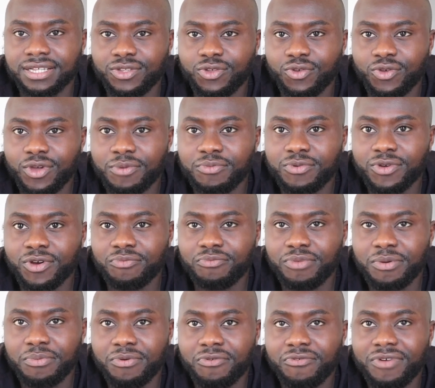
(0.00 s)
do a bit of
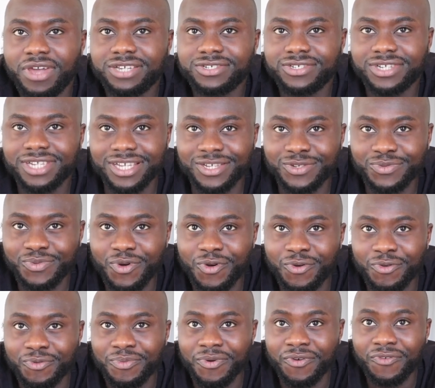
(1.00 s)
preparation as
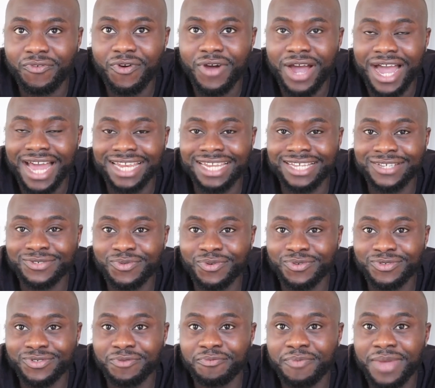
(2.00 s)
well beforehand as
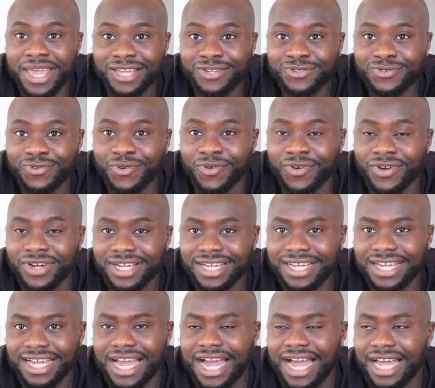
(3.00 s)
well to make sure.
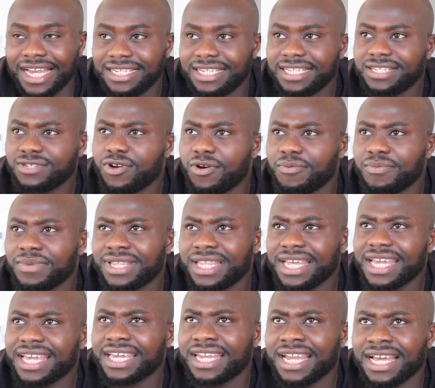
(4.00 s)
And this got me
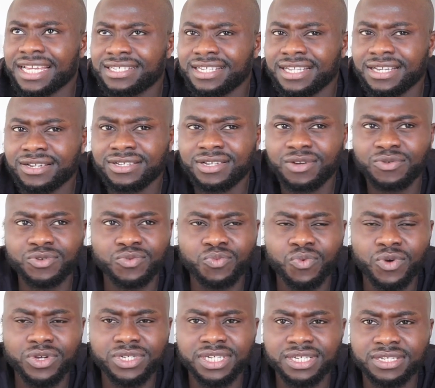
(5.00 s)
thinking actually, because I was
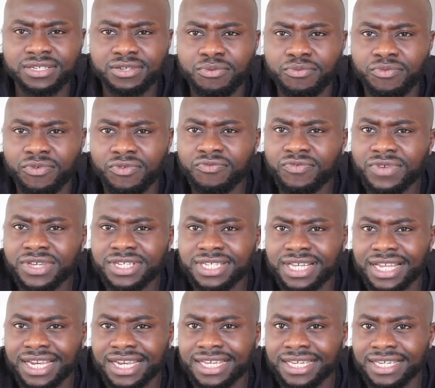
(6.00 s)
watching something
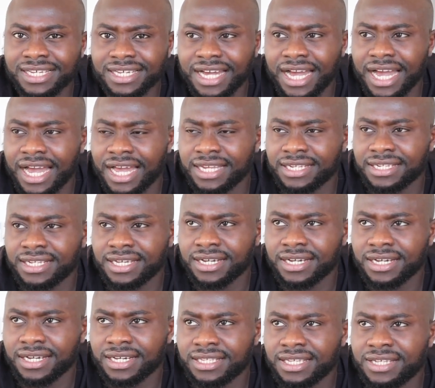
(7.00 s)
recently, and
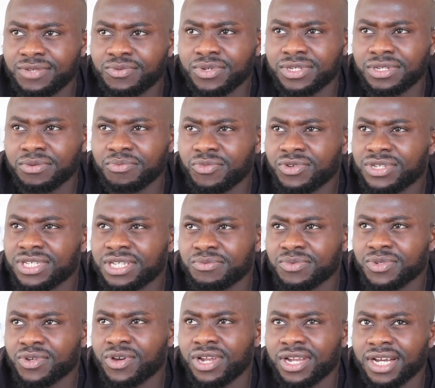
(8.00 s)
this was a
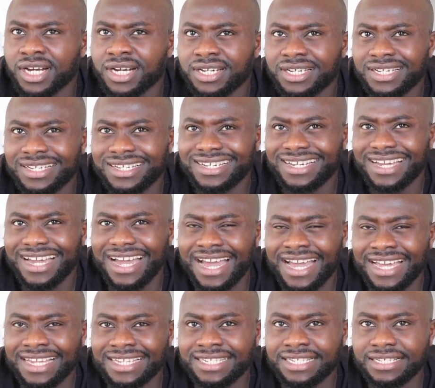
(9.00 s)
Muslim scholar,
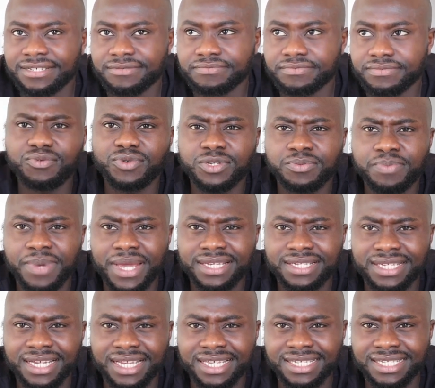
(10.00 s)
and he was
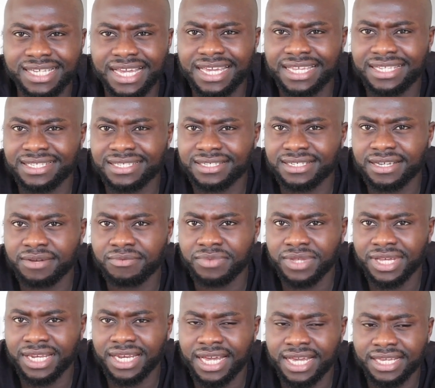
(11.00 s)
basically saying
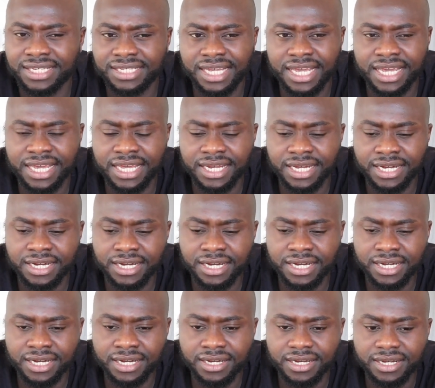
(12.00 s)
something like saying,
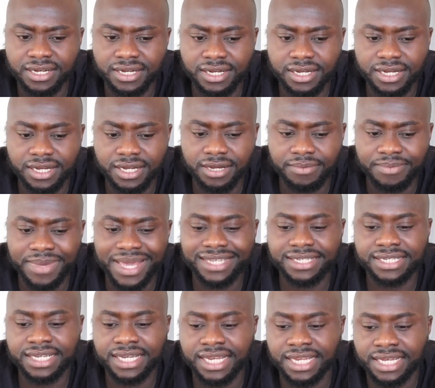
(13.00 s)

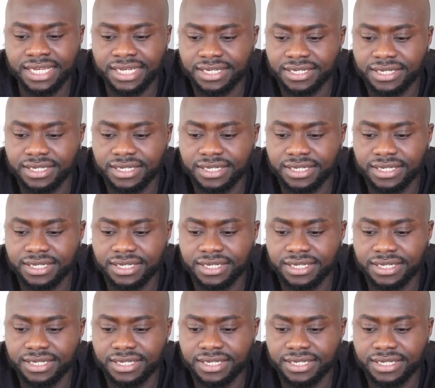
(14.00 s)
basically,